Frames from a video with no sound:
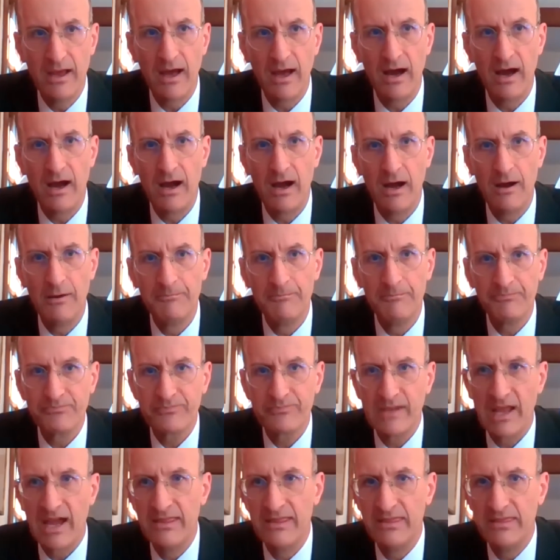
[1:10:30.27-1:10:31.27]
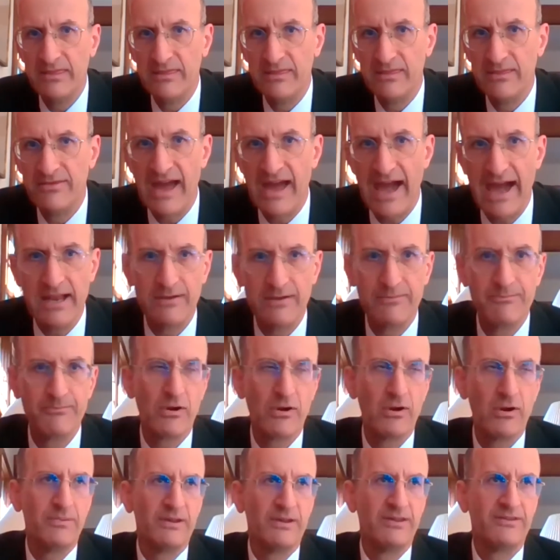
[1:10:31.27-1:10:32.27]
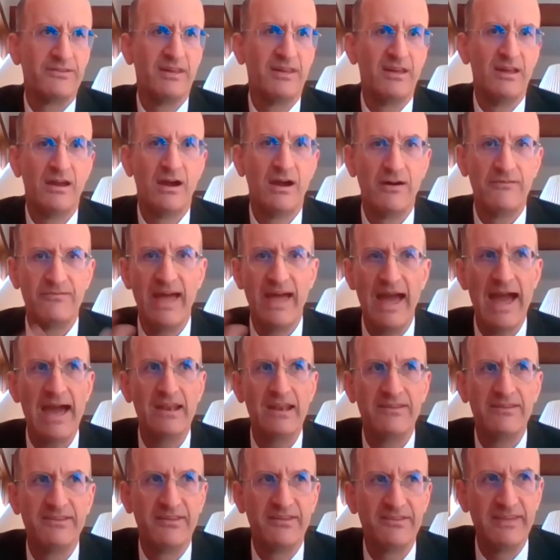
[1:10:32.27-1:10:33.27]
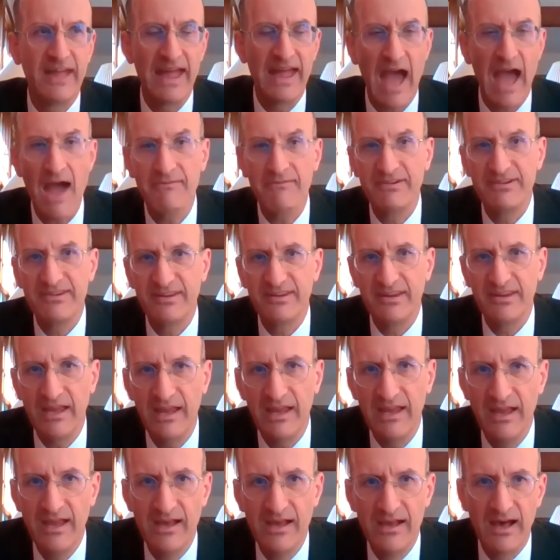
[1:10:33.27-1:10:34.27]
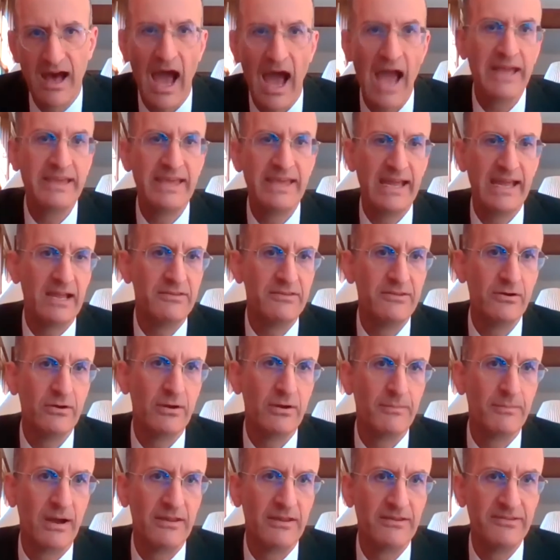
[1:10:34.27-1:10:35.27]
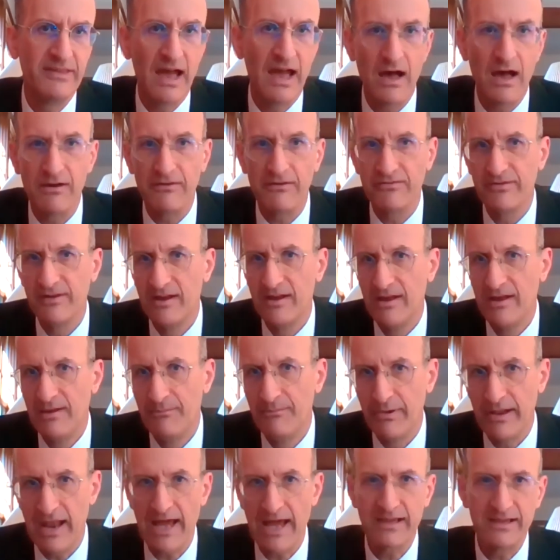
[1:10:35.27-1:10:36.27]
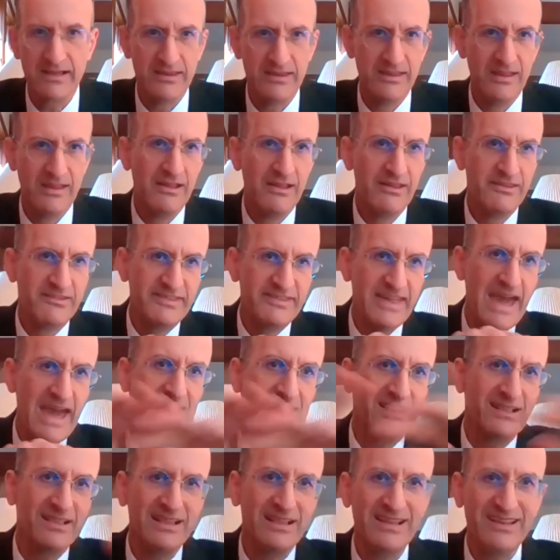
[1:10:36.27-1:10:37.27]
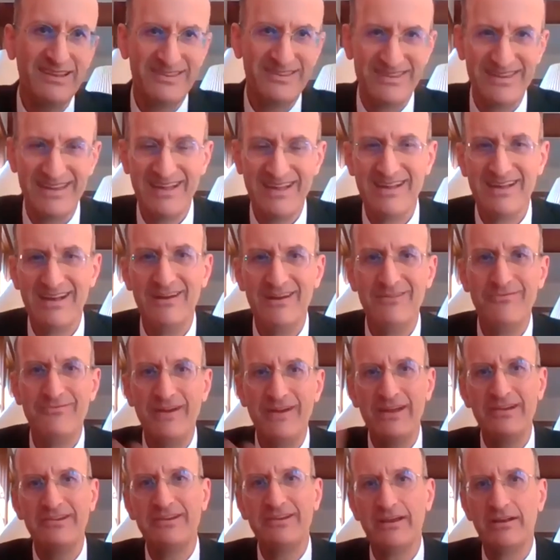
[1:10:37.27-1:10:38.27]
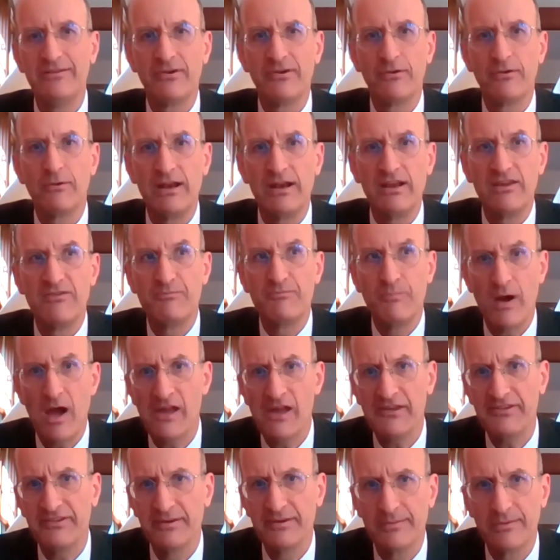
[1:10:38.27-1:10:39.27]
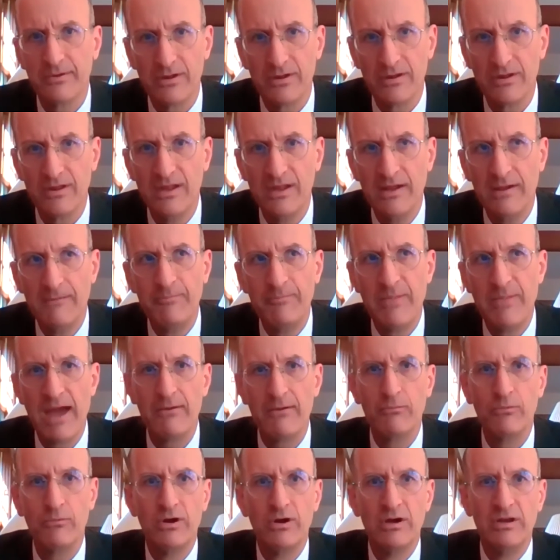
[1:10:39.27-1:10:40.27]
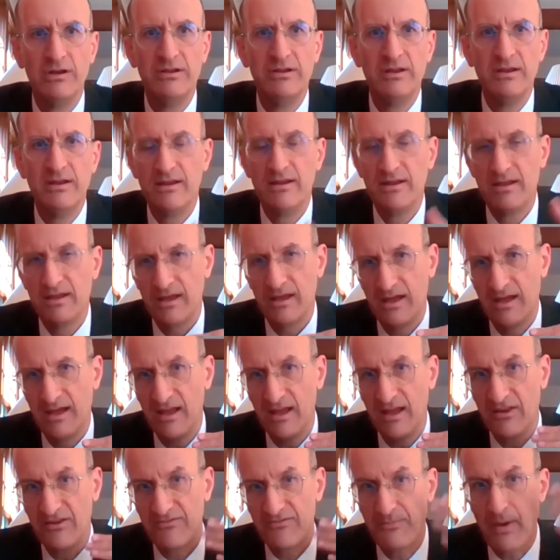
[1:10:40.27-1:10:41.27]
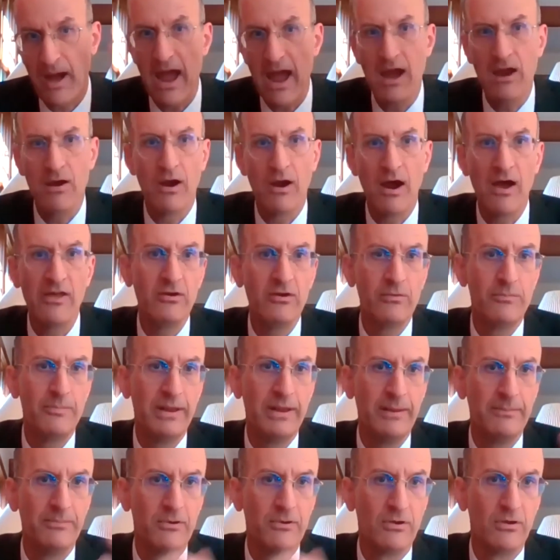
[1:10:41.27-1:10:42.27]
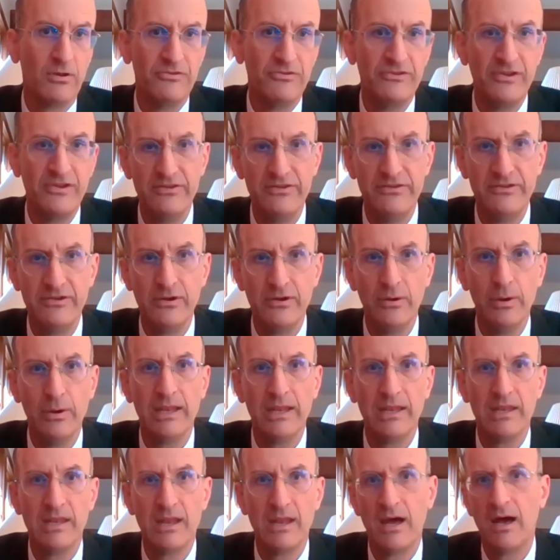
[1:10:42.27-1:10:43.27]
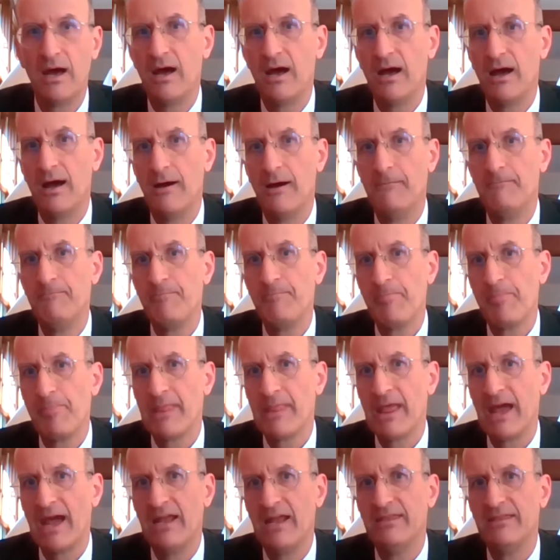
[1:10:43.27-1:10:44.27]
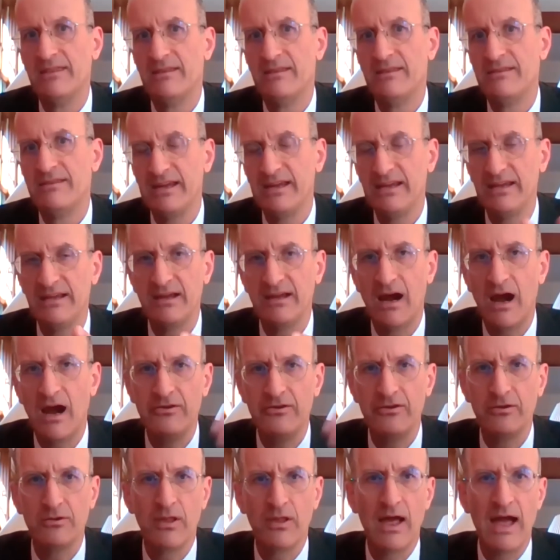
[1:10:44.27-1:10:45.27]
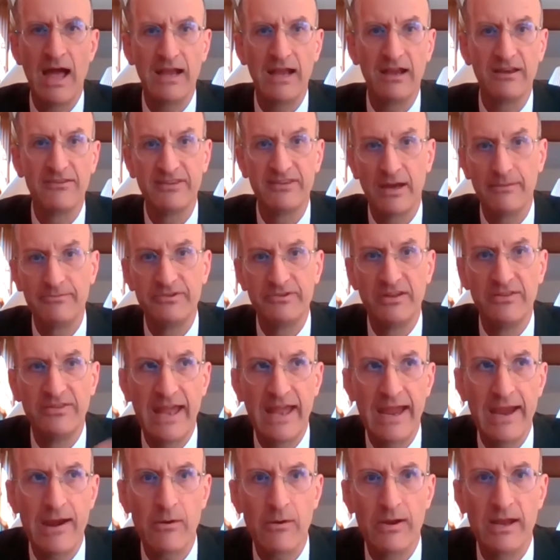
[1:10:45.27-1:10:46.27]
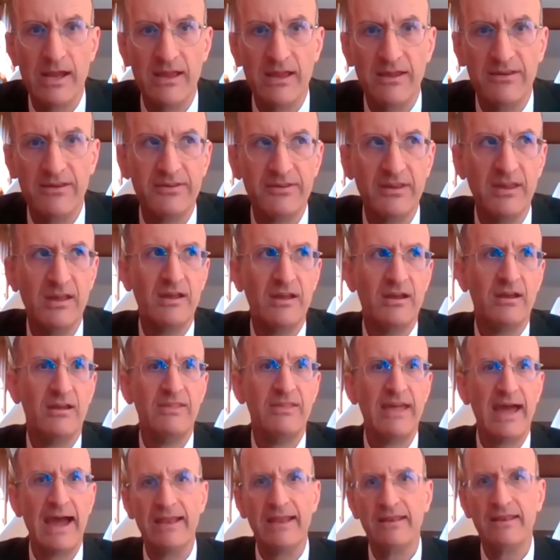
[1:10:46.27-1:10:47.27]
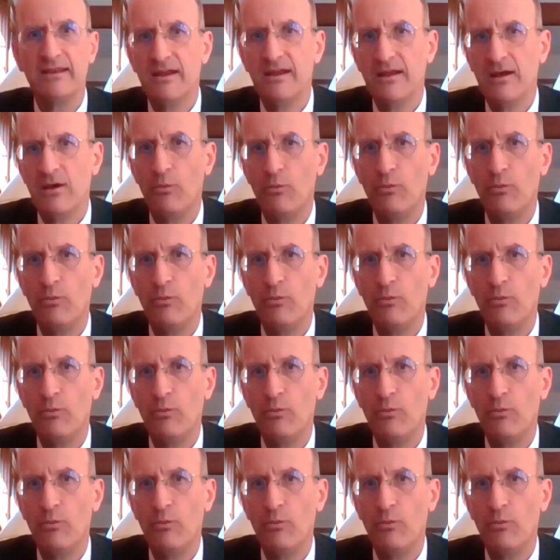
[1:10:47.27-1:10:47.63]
And a purpose of that is to say, obviously, I can't do it myself, but I can set at least a vision for what is possible that would inspire other people to do it. And the underlying assumption there is that